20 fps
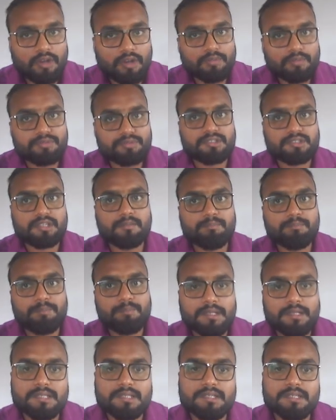of
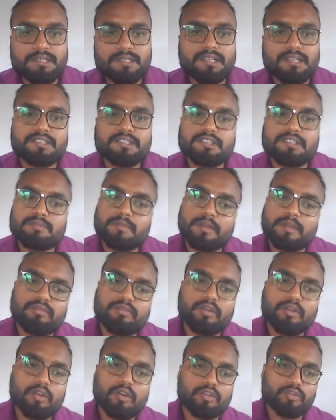simple sentence is being
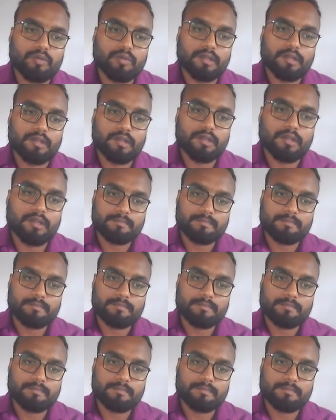followed only.